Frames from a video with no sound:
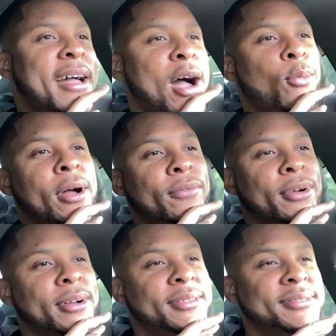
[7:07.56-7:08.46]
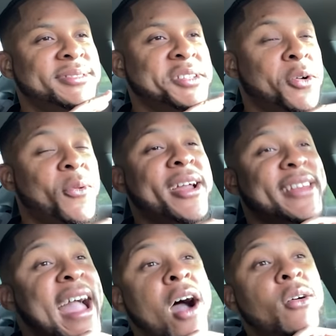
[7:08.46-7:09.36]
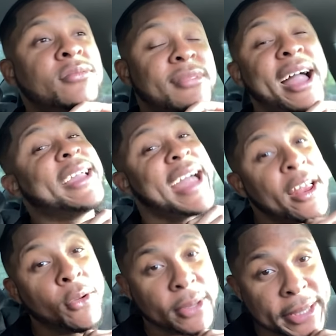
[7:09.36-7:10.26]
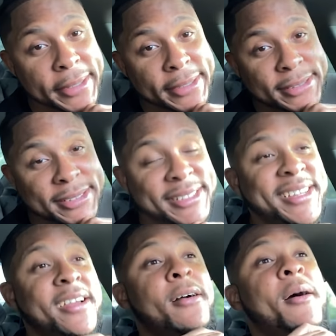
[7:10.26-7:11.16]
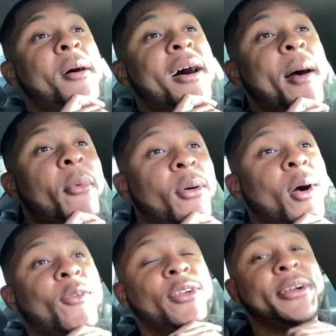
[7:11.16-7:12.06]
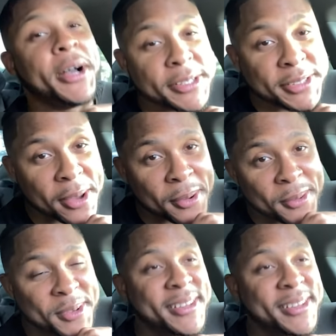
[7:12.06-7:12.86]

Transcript: However, right now, I ain't got no kids. I'm going to go for the gusto.